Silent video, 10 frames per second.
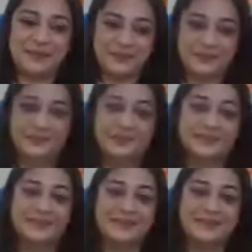
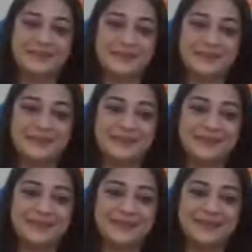
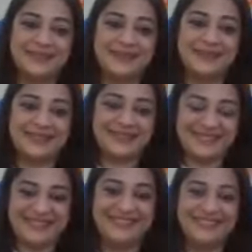
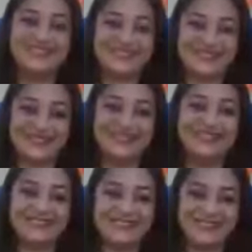
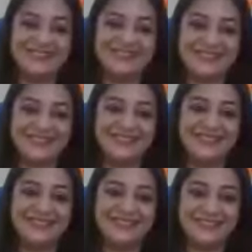
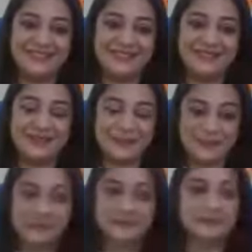
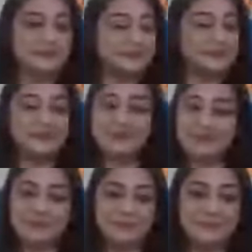
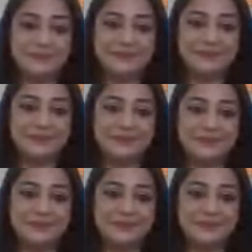
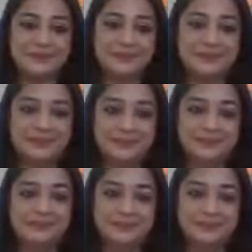[no speech]